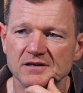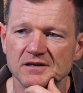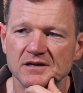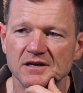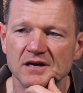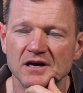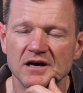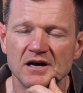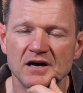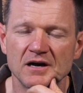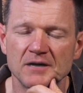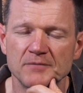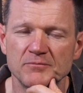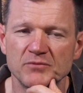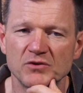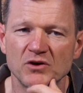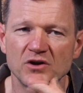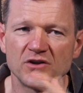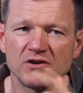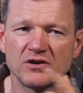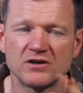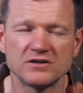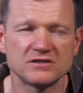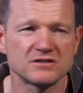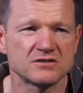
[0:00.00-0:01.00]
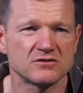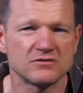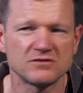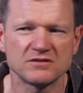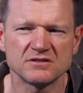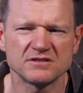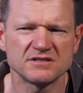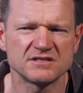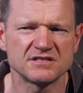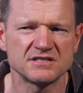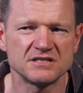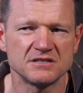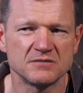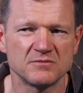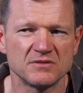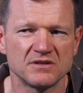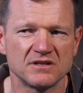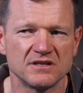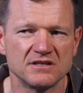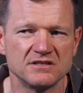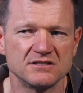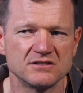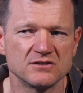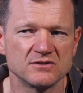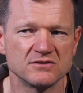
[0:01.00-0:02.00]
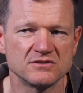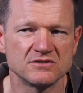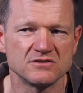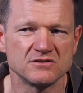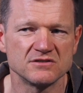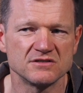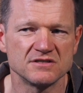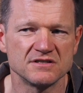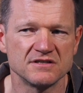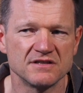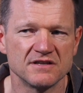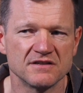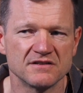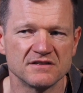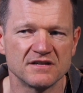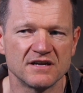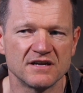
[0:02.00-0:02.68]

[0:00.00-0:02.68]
But I noticed on a cinema lens I was using the other